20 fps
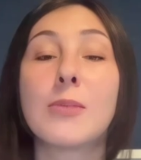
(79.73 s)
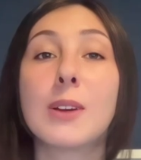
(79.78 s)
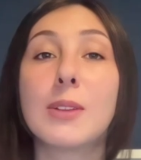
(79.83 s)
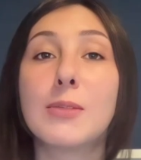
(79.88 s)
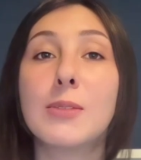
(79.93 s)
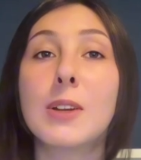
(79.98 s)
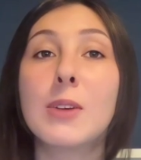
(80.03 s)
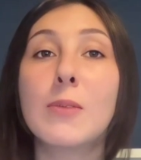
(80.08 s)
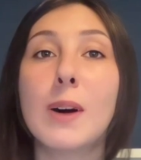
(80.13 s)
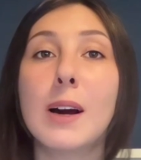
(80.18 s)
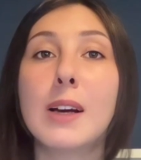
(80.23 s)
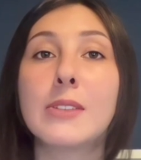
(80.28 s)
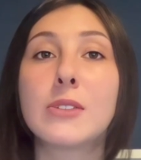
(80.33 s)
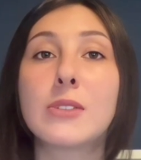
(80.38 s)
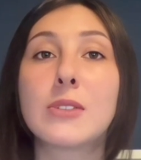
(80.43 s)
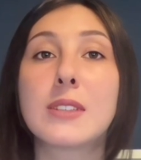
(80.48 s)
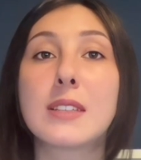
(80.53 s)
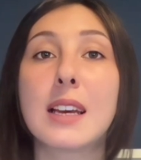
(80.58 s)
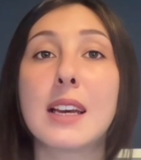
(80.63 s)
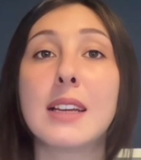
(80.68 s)
When we want
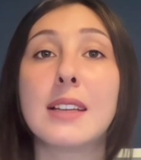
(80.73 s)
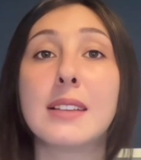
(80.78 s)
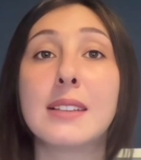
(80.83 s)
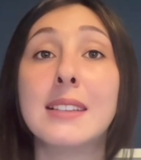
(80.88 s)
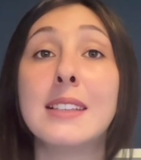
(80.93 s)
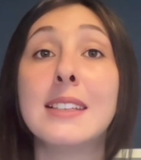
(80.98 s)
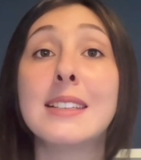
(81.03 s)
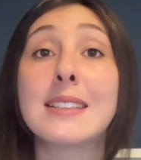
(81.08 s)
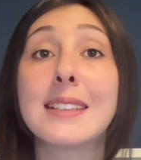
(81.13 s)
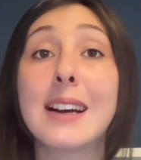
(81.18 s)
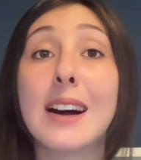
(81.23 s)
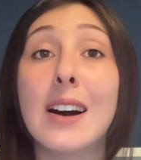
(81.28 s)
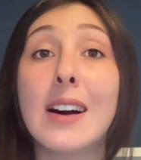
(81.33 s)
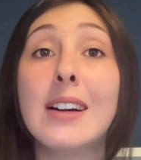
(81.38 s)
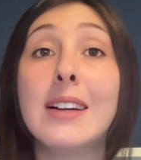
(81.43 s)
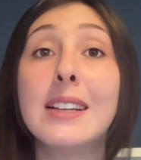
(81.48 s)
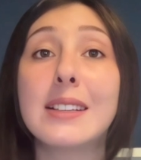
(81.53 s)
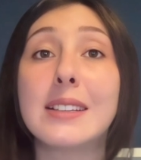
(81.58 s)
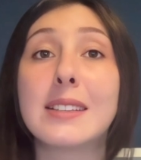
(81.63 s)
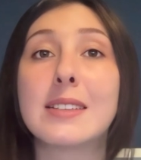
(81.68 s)
to say these
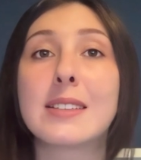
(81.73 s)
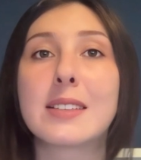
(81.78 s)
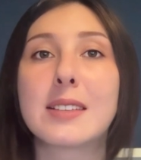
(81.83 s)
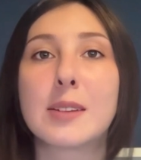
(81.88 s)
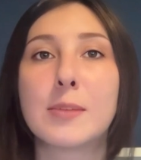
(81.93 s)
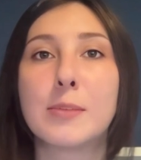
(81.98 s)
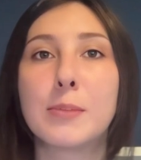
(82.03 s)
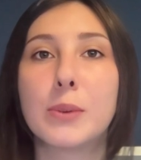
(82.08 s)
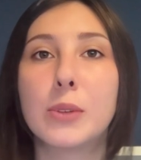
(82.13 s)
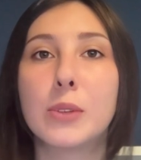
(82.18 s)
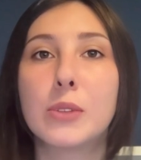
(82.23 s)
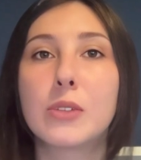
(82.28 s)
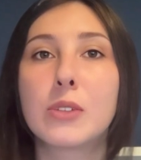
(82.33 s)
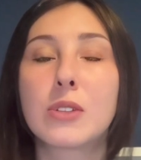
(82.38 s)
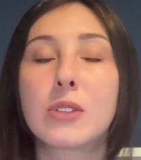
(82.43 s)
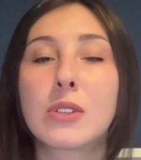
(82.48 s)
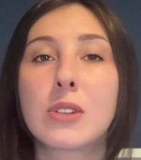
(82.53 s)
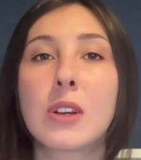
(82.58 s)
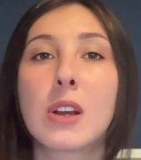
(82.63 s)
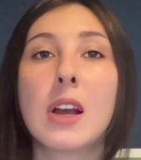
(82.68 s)
aren't
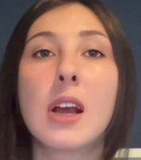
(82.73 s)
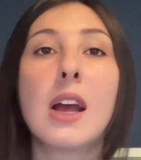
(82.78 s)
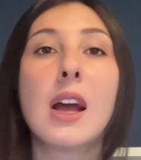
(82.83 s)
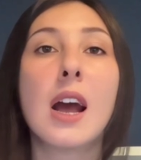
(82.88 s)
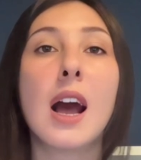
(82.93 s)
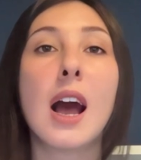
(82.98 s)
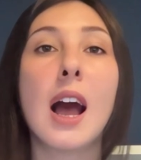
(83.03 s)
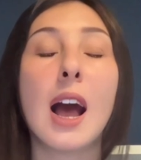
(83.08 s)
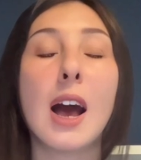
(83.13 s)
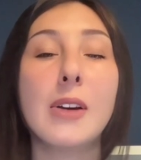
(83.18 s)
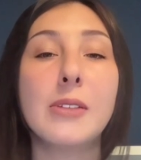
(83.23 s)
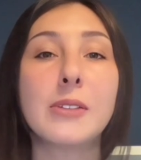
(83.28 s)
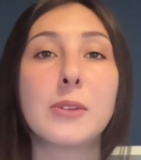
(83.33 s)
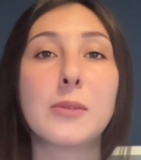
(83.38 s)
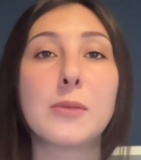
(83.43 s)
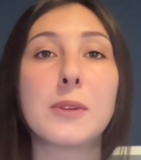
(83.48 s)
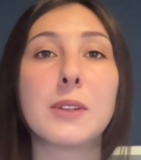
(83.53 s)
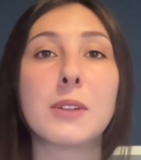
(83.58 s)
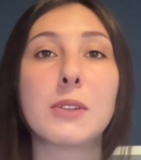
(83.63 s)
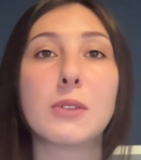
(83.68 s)
books, how
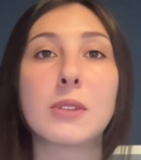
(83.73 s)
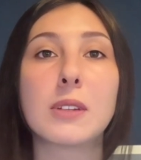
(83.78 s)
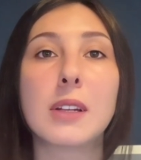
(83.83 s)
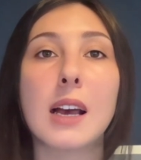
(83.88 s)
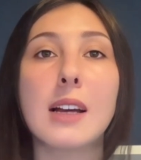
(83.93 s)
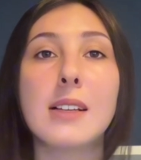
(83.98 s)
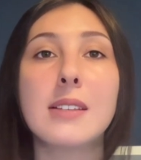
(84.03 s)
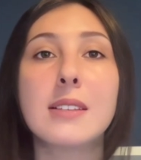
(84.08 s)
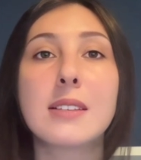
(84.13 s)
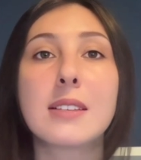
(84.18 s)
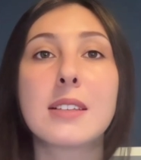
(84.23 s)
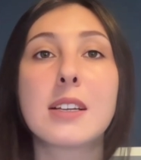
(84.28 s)
do we do that?